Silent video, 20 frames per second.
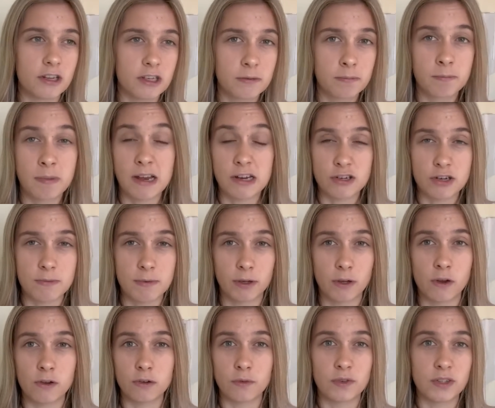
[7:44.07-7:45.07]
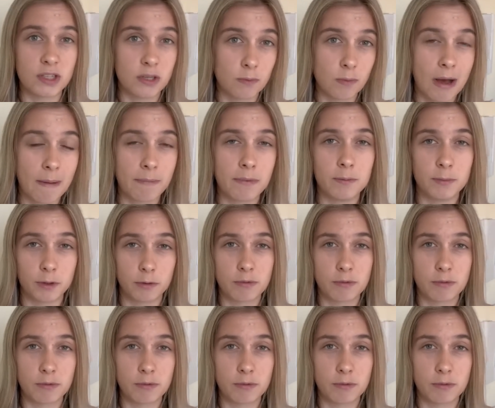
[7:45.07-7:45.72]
especially because obviously what happened with